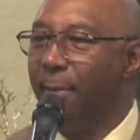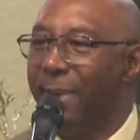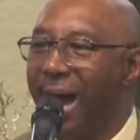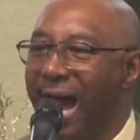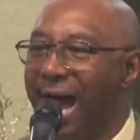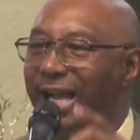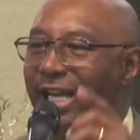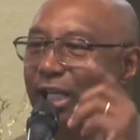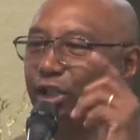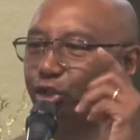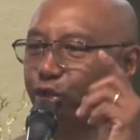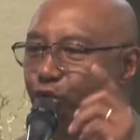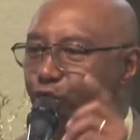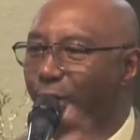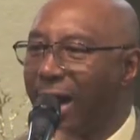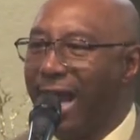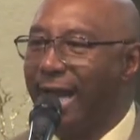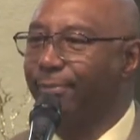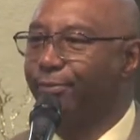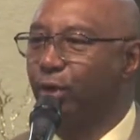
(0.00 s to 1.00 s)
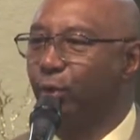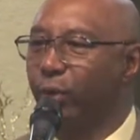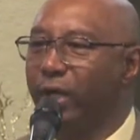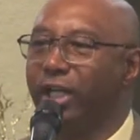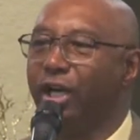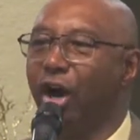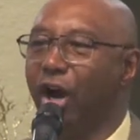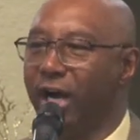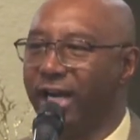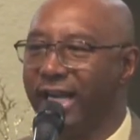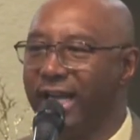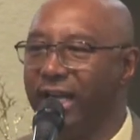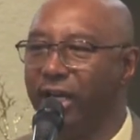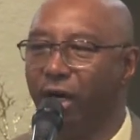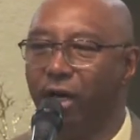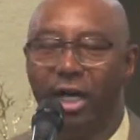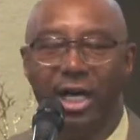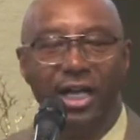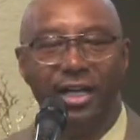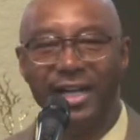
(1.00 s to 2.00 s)
By his stripes we are
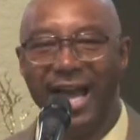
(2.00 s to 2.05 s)
healed.